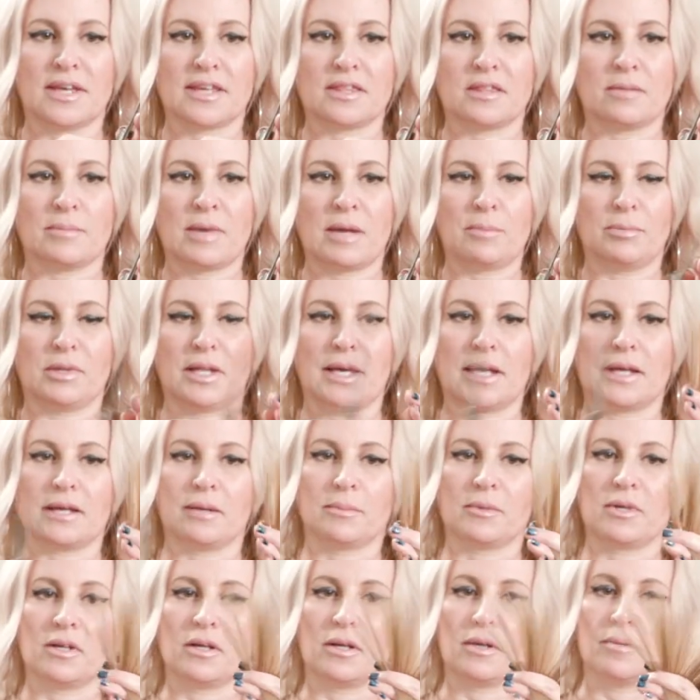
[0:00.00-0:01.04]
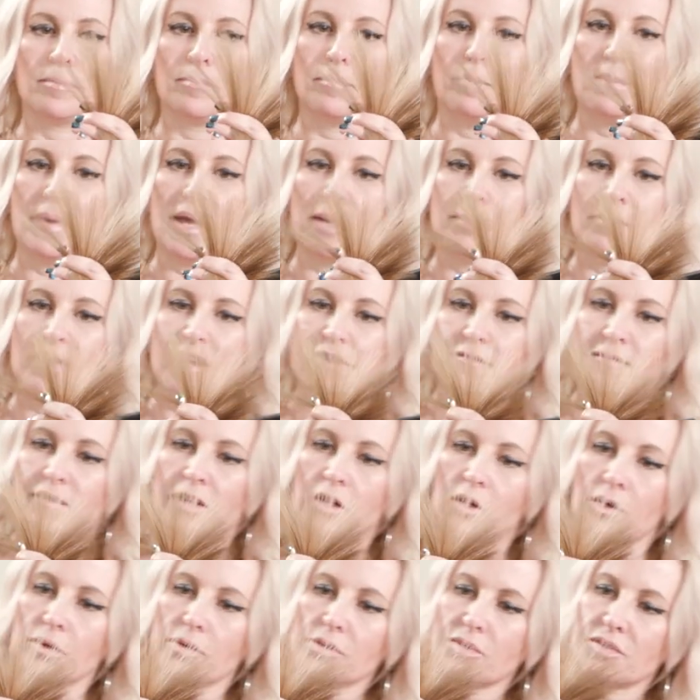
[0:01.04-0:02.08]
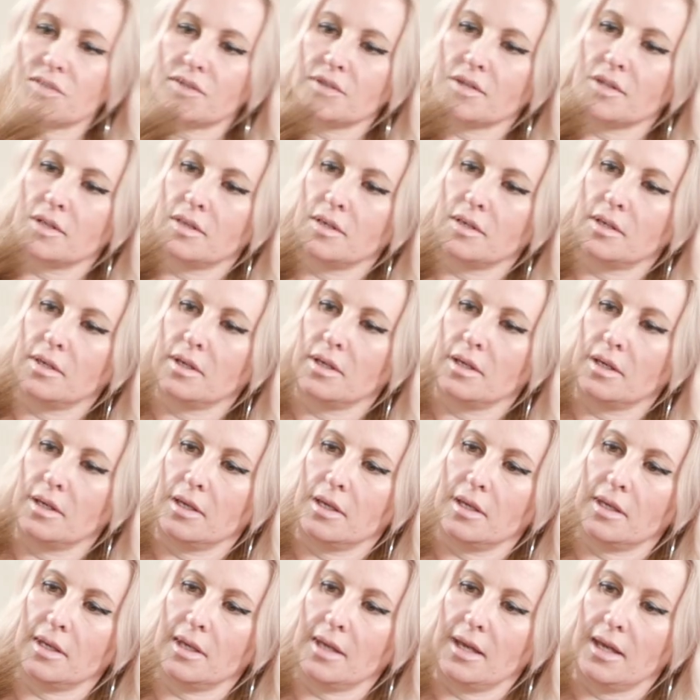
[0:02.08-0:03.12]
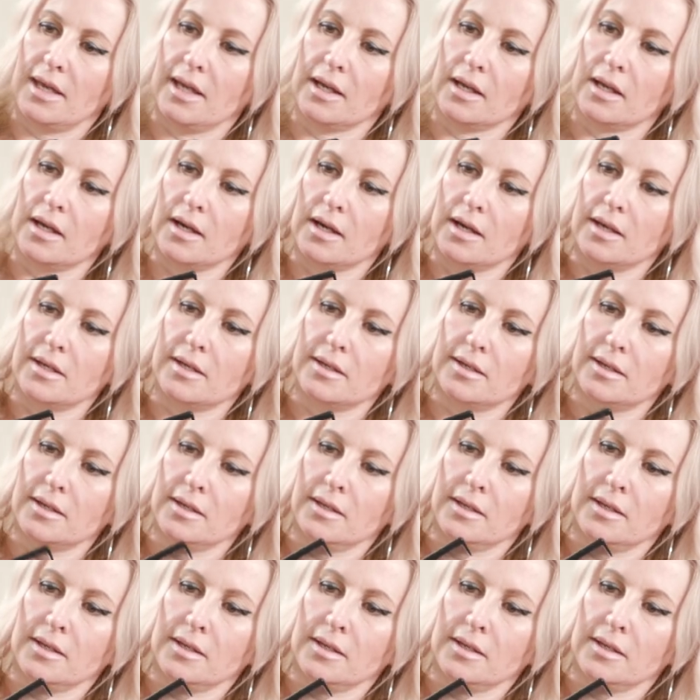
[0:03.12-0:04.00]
length of my blade, I'm going to bend my fingers and cut